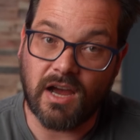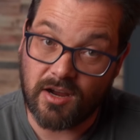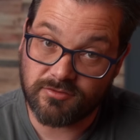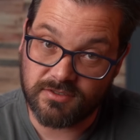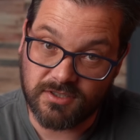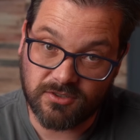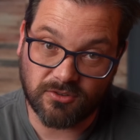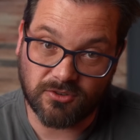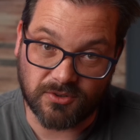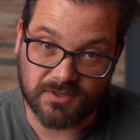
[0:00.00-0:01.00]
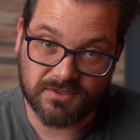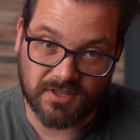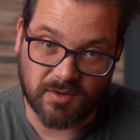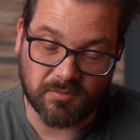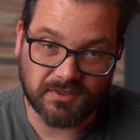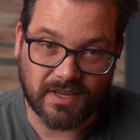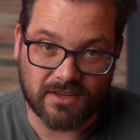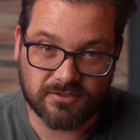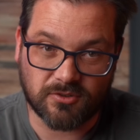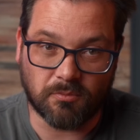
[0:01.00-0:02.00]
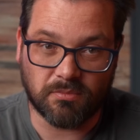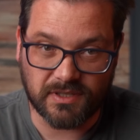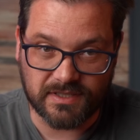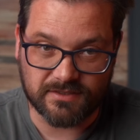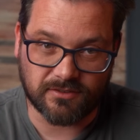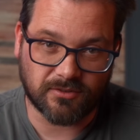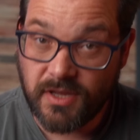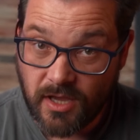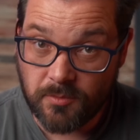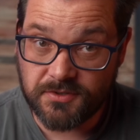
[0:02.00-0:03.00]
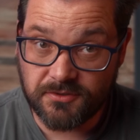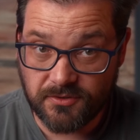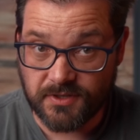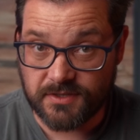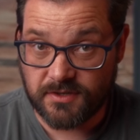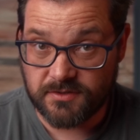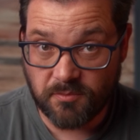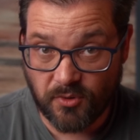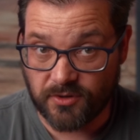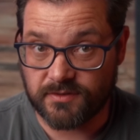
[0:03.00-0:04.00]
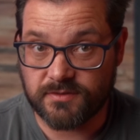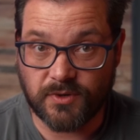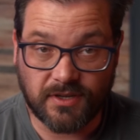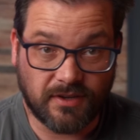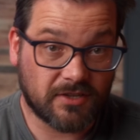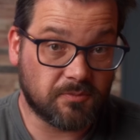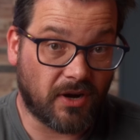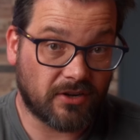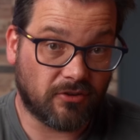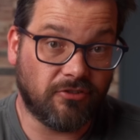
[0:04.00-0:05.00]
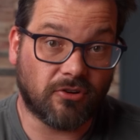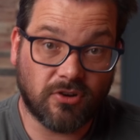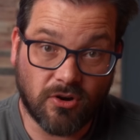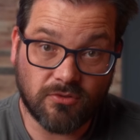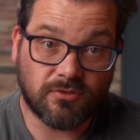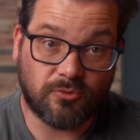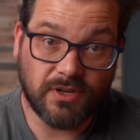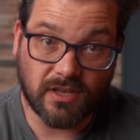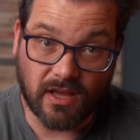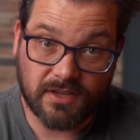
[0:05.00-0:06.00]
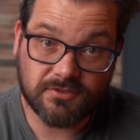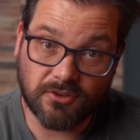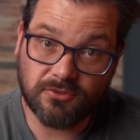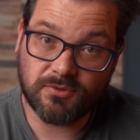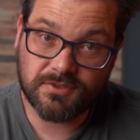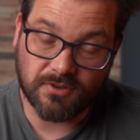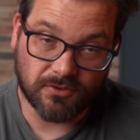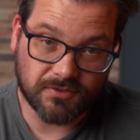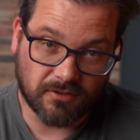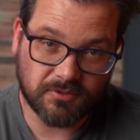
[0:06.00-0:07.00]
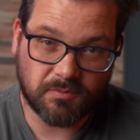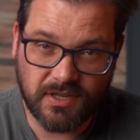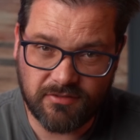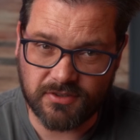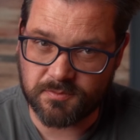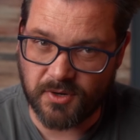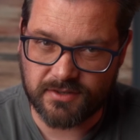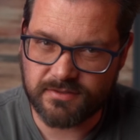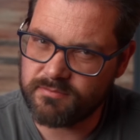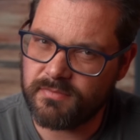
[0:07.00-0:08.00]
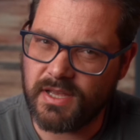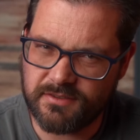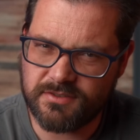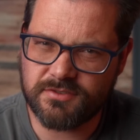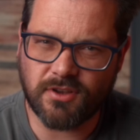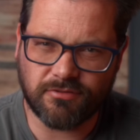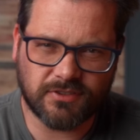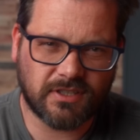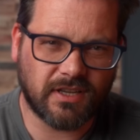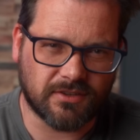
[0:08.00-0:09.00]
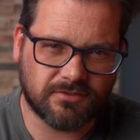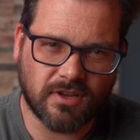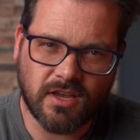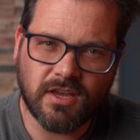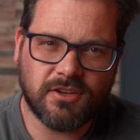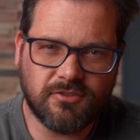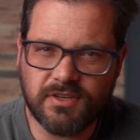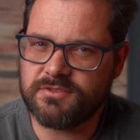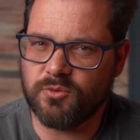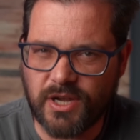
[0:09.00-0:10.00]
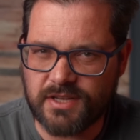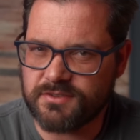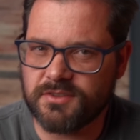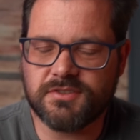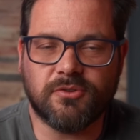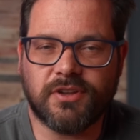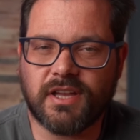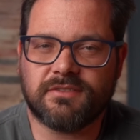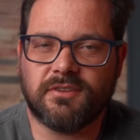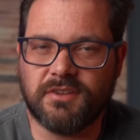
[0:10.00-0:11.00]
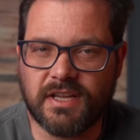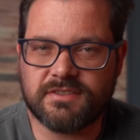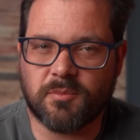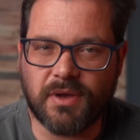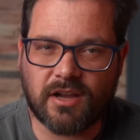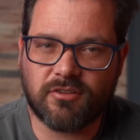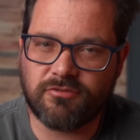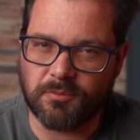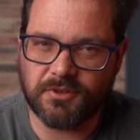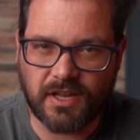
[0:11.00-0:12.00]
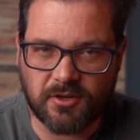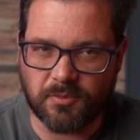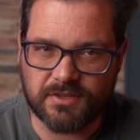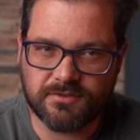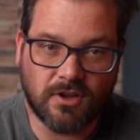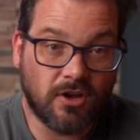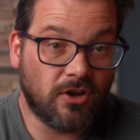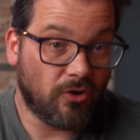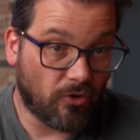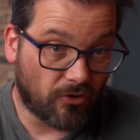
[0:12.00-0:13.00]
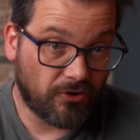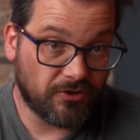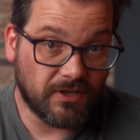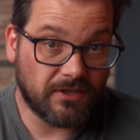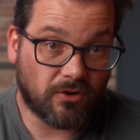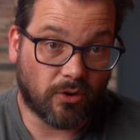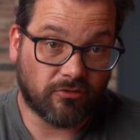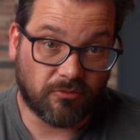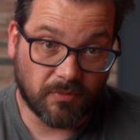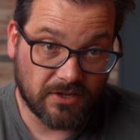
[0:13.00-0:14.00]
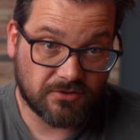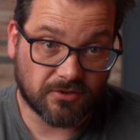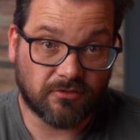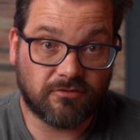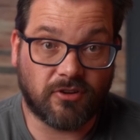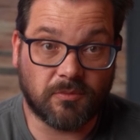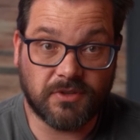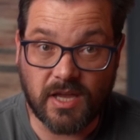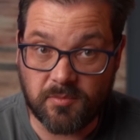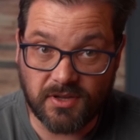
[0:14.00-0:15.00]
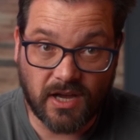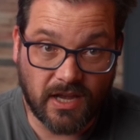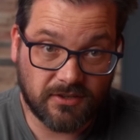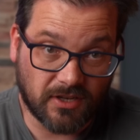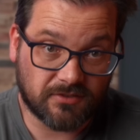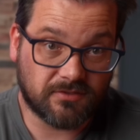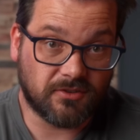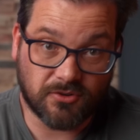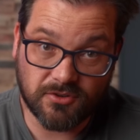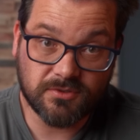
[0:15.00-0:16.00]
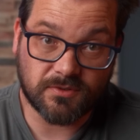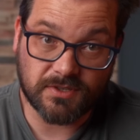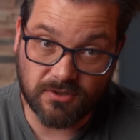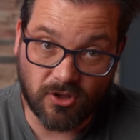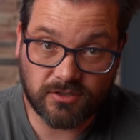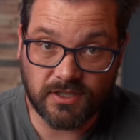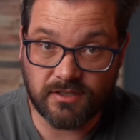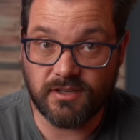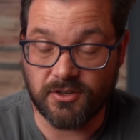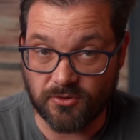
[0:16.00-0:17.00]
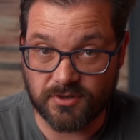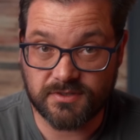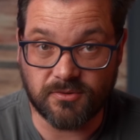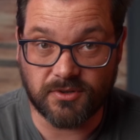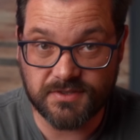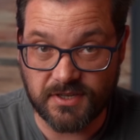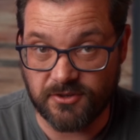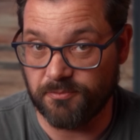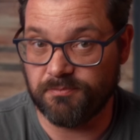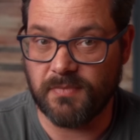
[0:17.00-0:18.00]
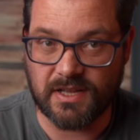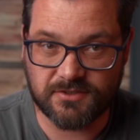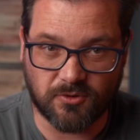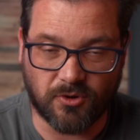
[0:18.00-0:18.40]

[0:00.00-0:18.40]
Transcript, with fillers: after the concurrent statement has completed. Being able to do this is important when the next part of your code relies on the result of the previous part. And this is often the case. You need to wait until you get the data back from the database. Or you need a confirmation from the API that your user is logged in in order to continue and so